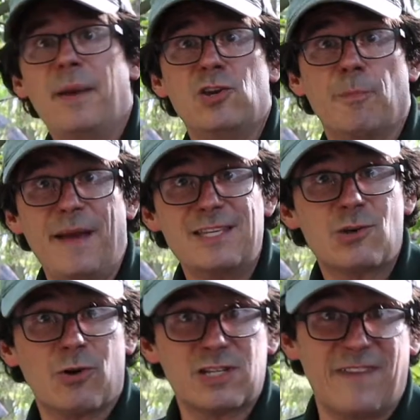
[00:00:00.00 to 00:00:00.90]
And your
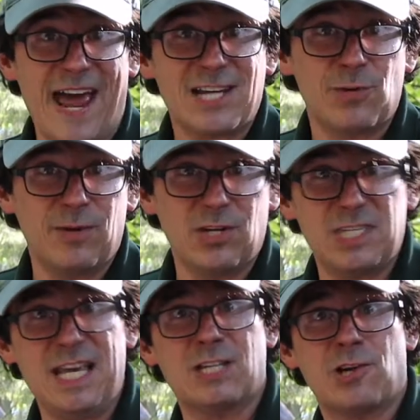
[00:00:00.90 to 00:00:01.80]
best course of
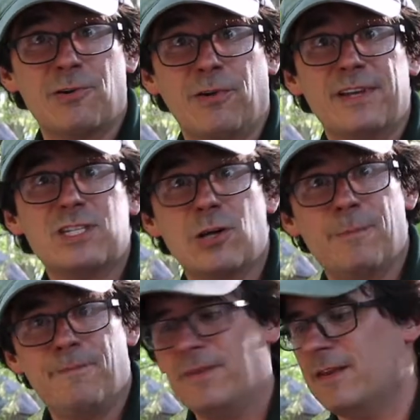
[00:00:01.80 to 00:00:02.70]
action when you see a turtle
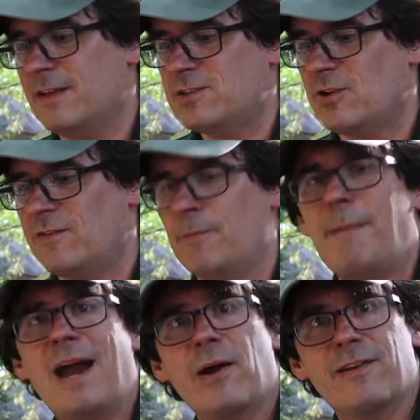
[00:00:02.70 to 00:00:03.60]
is to
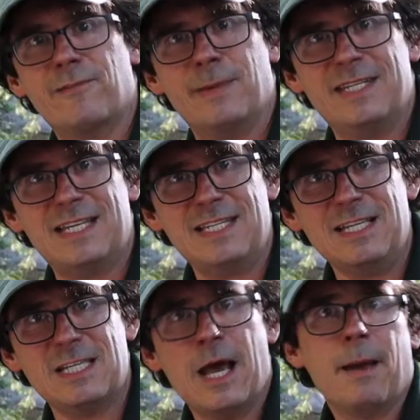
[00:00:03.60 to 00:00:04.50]
sort of admire it from a
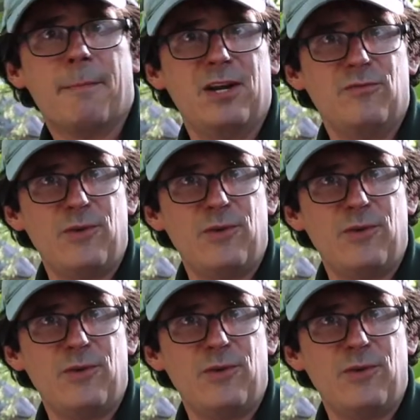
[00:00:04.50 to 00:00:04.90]
distance,